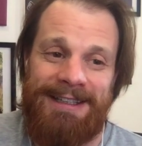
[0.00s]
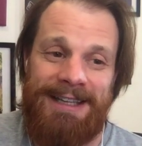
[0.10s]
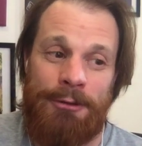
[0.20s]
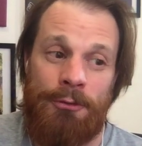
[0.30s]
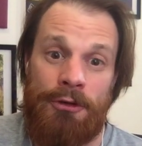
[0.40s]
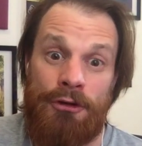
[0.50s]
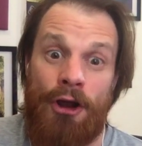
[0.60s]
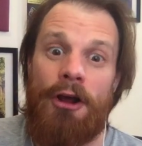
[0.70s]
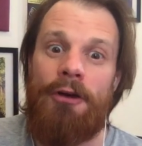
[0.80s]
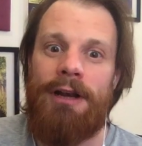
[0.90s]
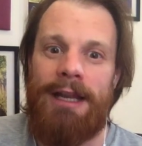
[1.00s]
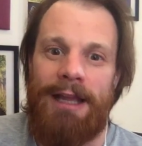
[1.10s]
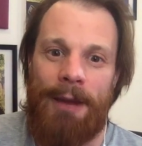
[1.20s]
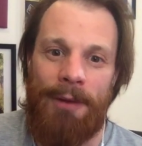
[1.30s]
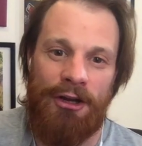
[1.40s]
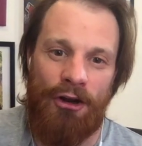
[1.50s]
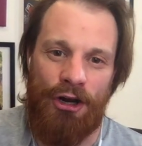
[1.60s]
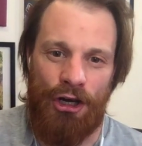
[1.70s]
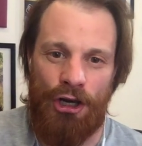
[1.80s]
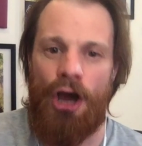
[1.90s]
that not only am I
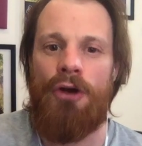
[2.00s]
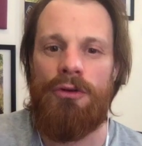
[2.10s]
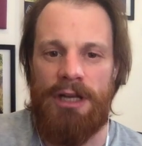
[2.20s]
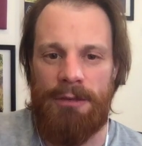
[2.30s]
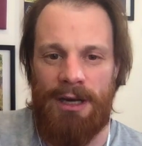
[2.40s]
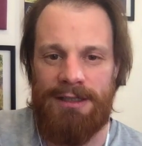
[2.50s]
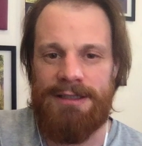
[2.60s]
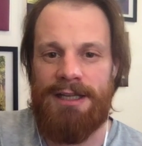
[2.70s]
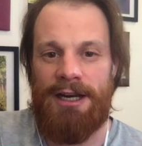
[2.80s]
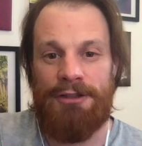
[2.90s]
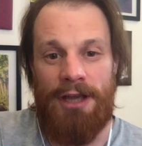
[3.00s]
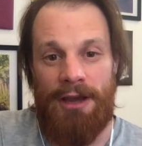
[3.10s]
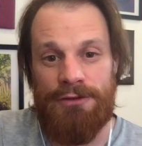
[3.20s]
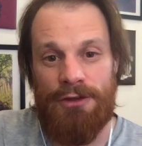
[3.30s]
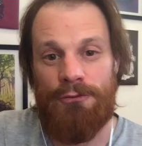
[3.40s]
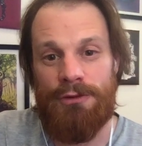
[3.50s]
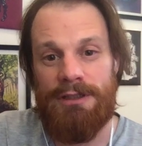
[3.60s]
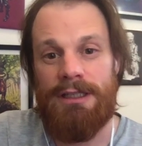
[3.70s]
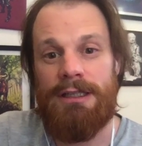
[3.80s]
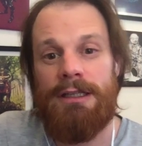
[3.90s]
not alone in my desire to have
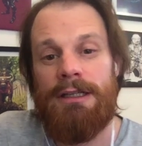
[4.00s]
sovereignty,